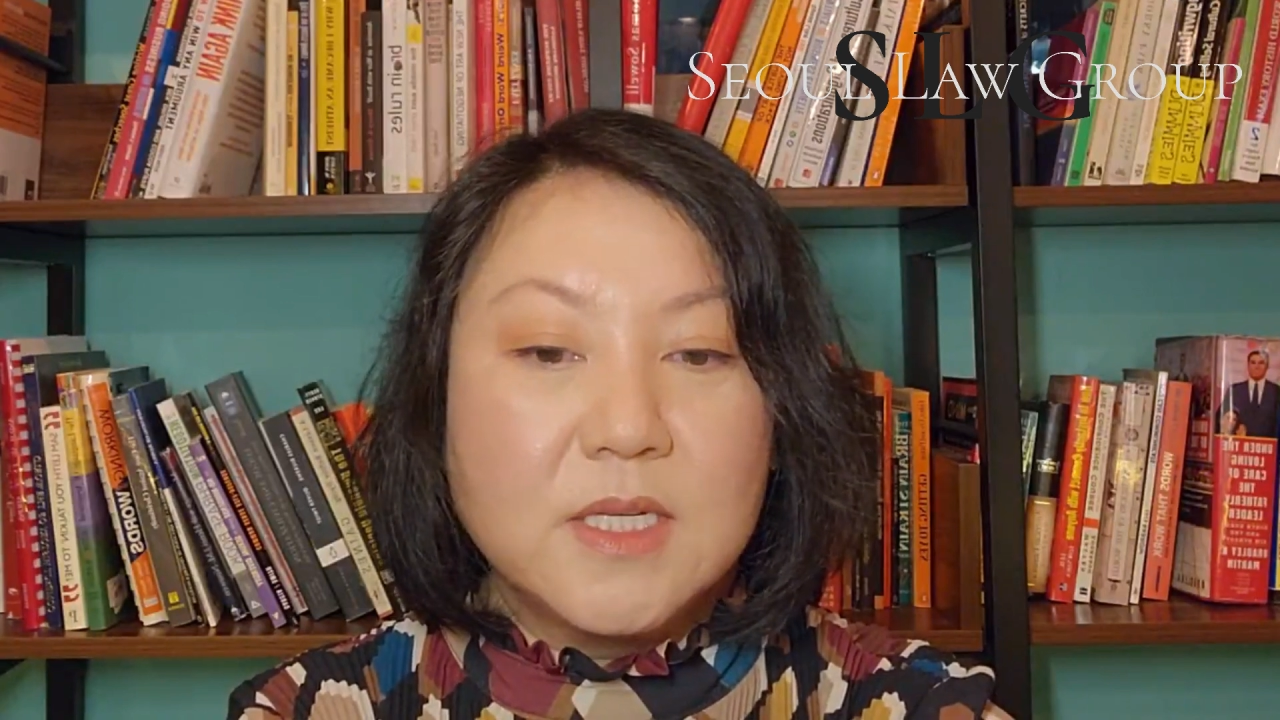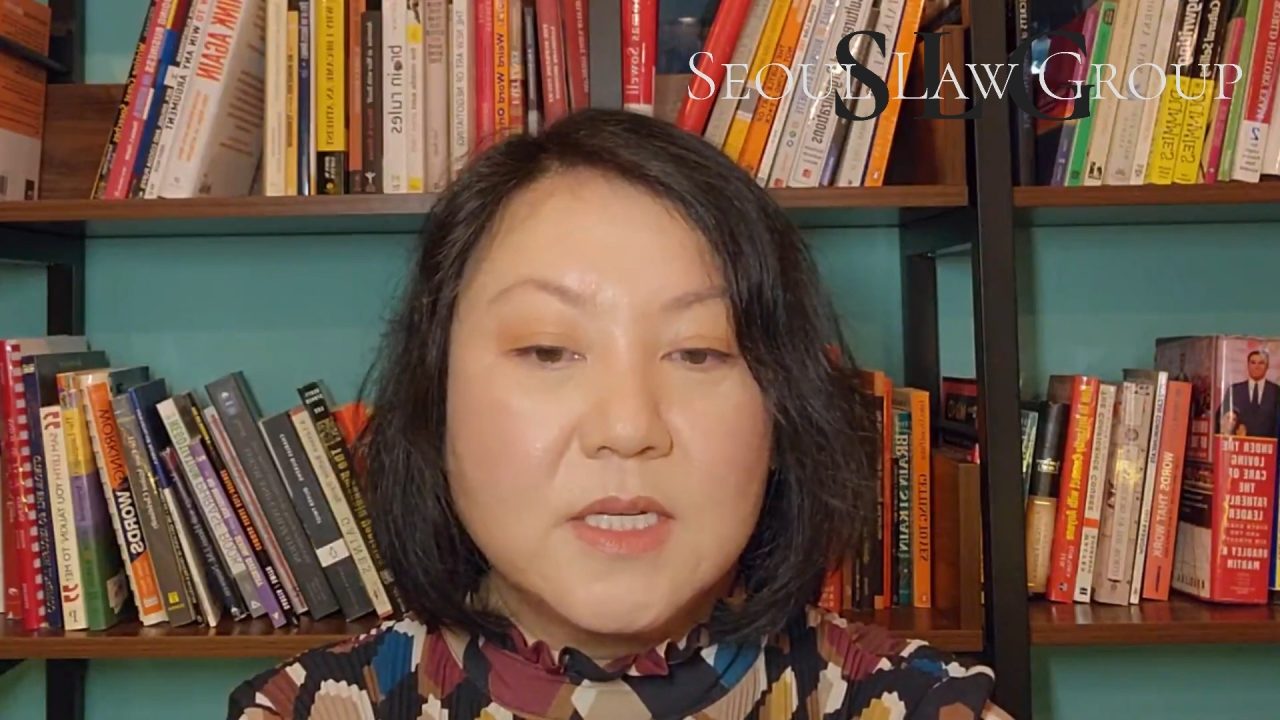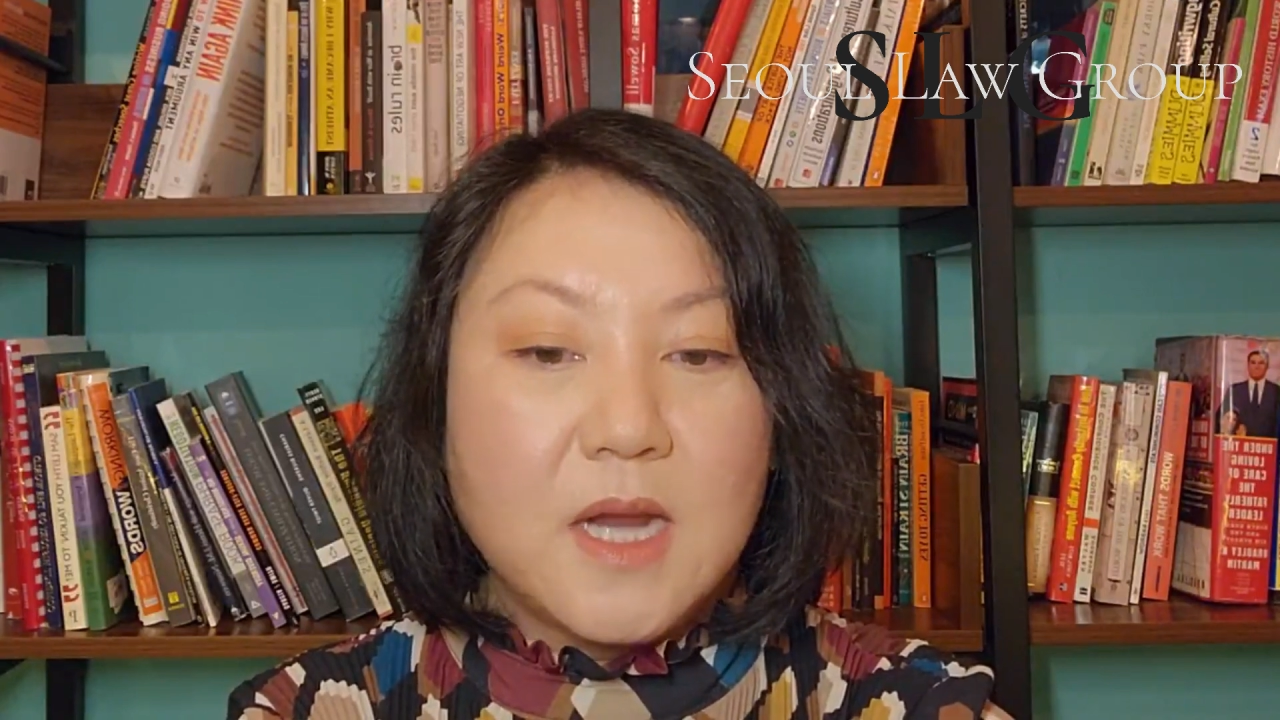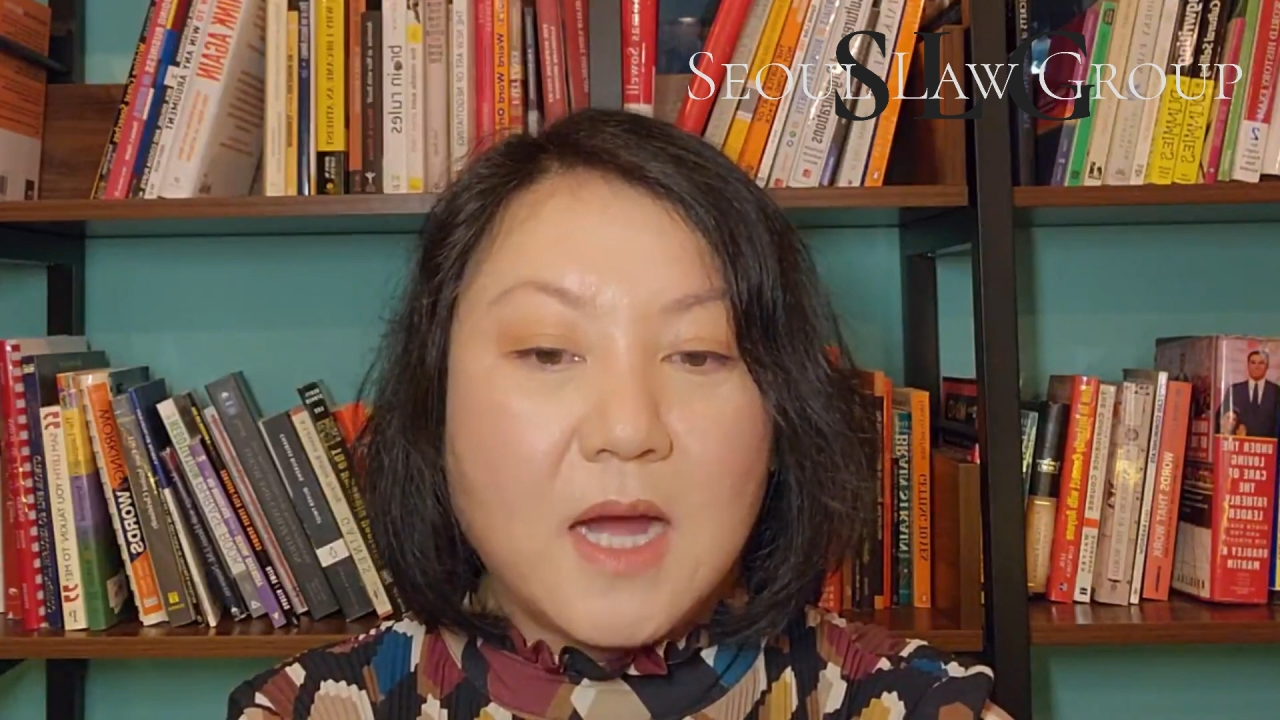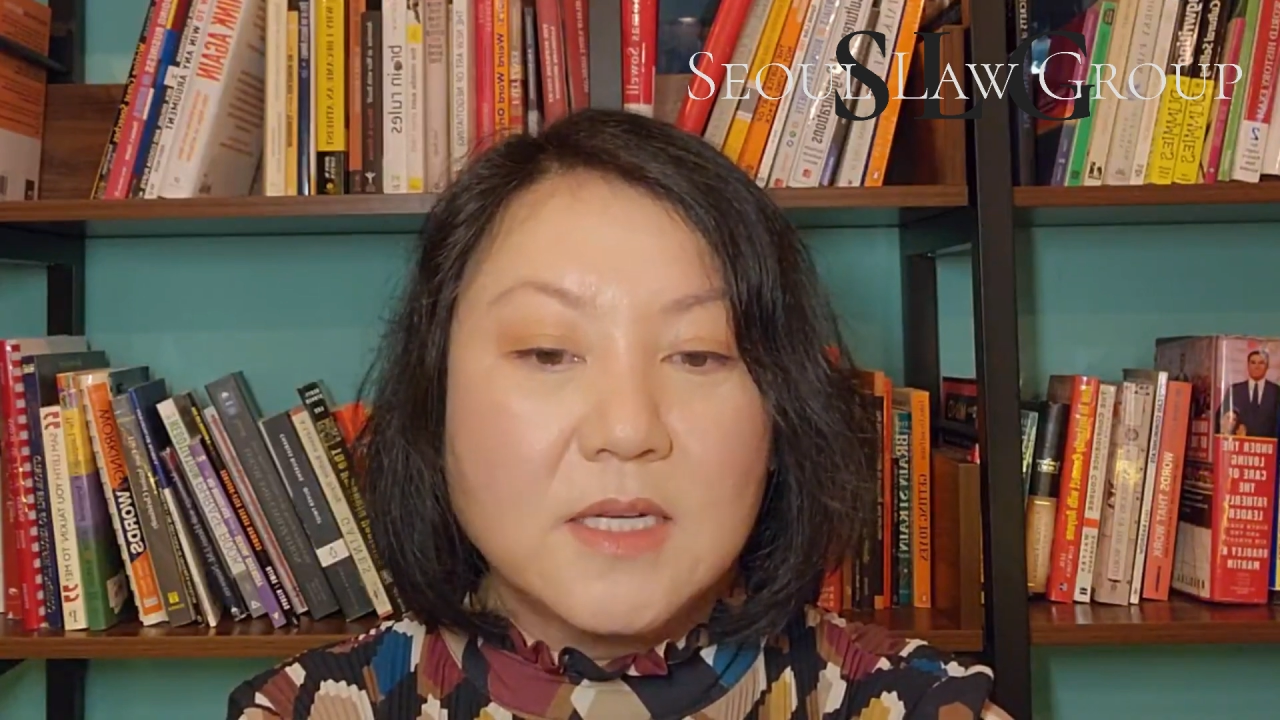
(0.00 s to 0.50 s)

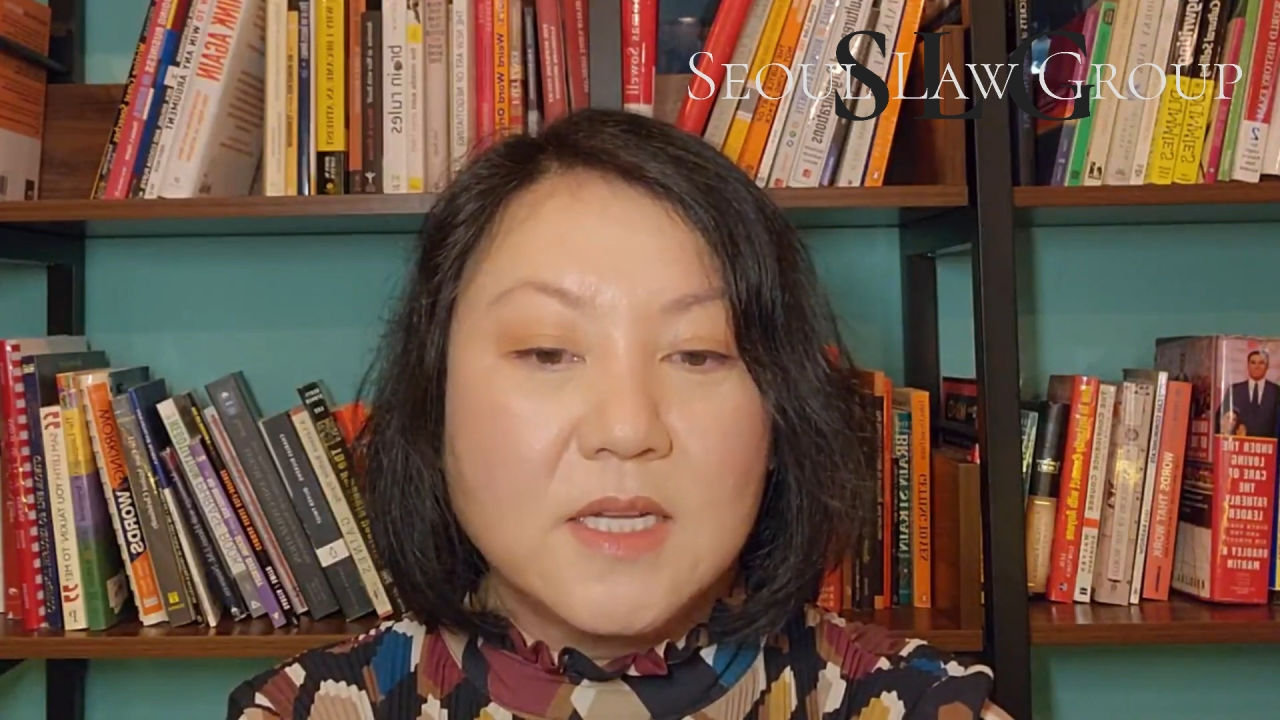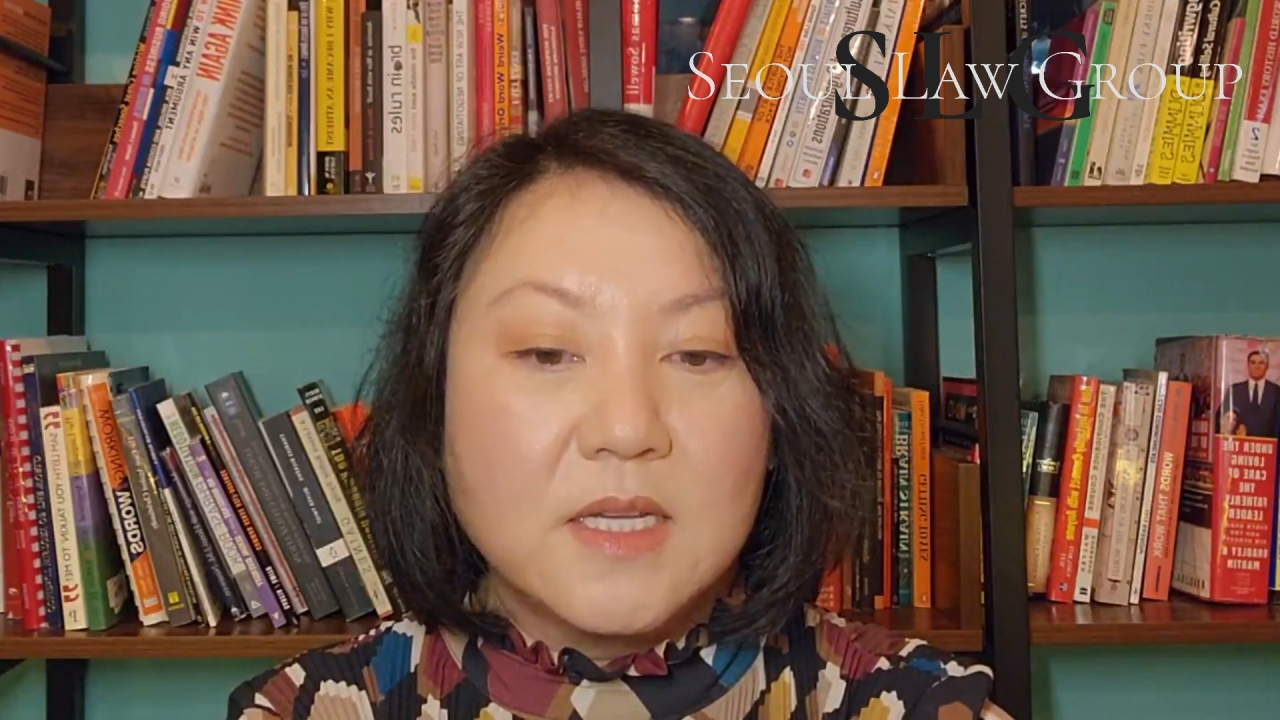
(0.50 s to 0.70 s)
did not